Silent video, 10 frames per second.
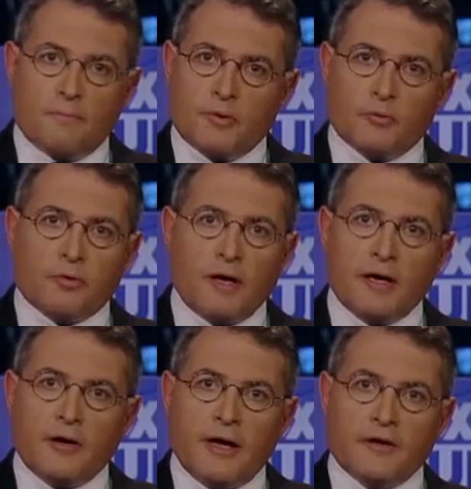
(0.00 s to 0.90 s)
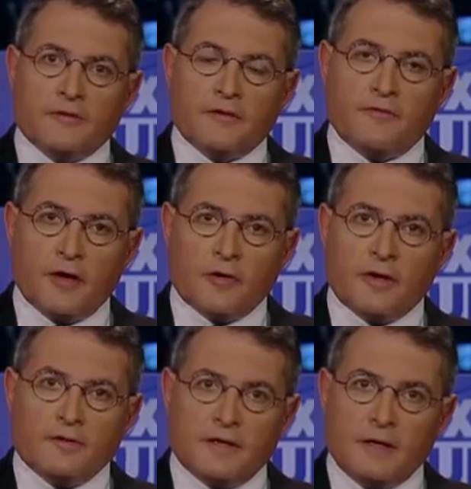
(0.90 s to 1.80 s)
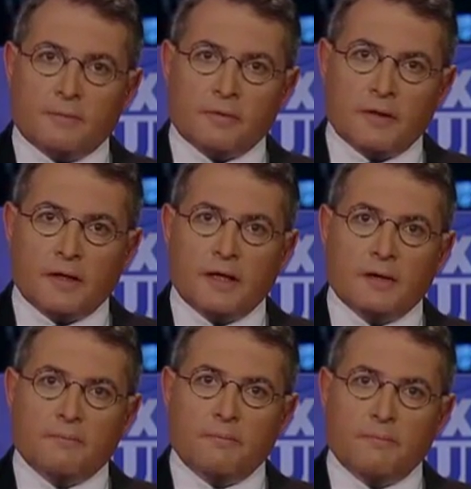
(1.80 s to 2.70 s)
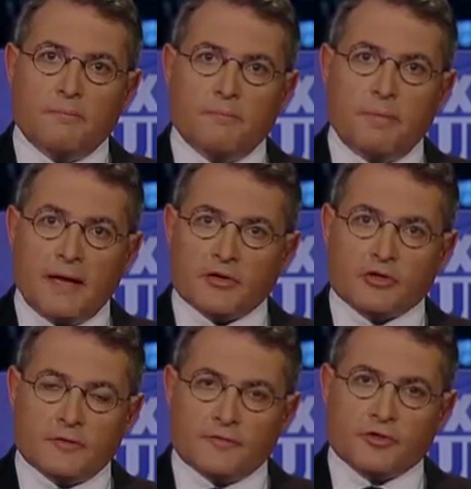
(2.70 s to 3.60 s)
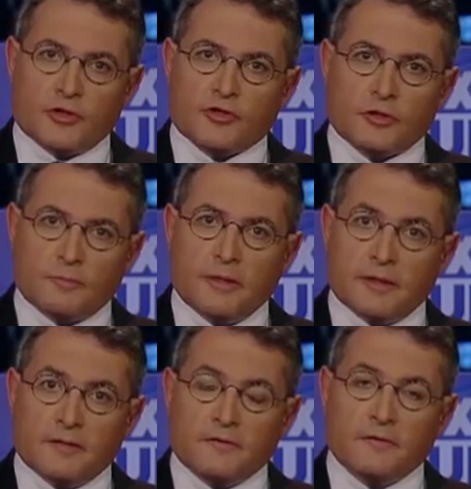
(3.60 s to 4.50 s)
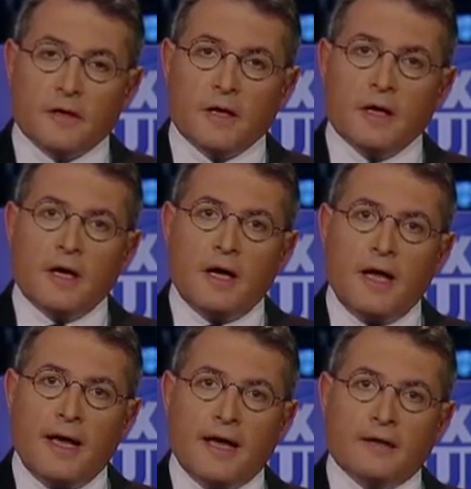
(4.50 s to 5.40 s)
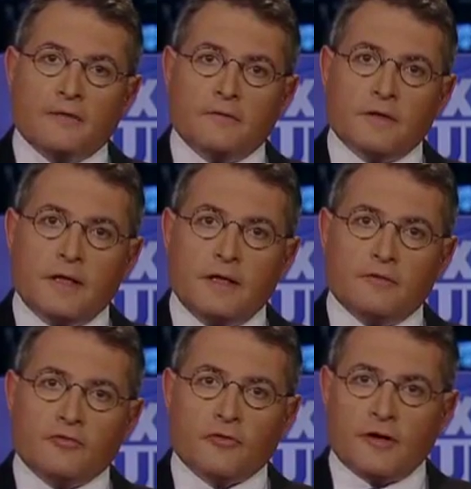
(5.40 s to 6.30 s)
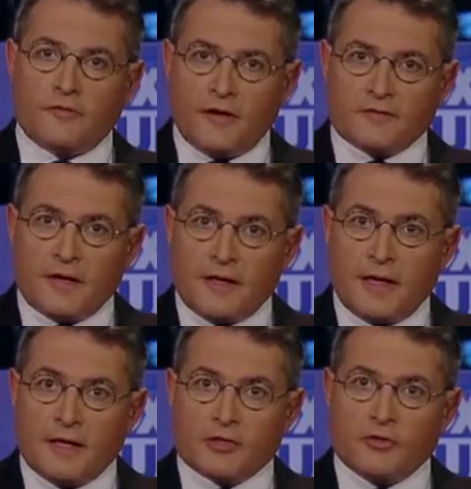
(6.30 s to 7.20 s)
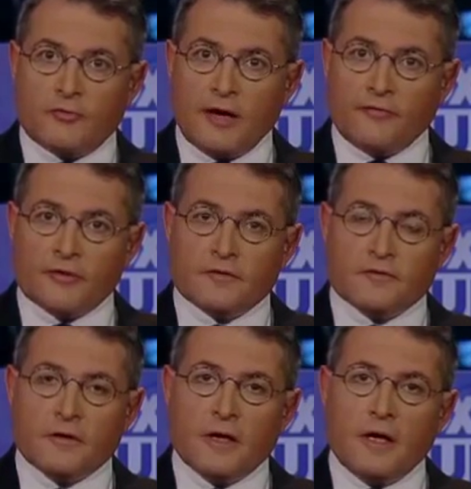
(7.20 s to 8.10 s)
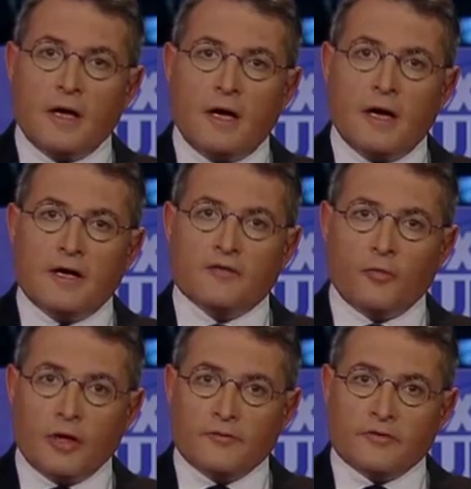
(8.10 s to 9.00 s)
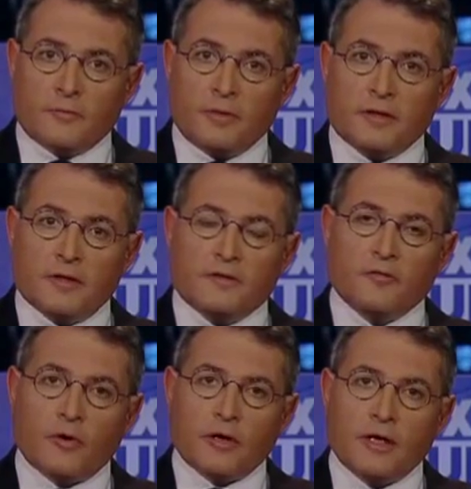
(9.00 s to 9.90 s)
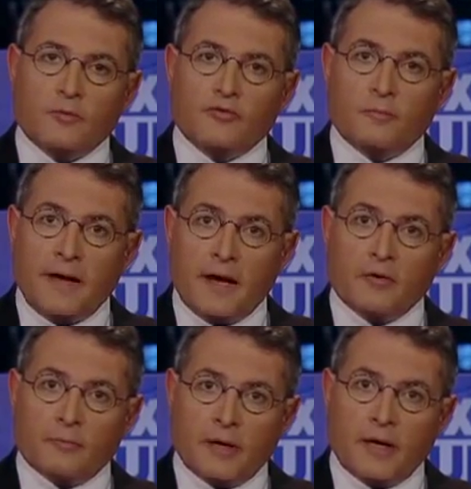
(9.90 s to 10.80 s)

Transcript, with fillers: Bill Pryor has a very deep uh, bench of judicial opinions, and the transvestite case you reference uh, is one of his opinions where he was bound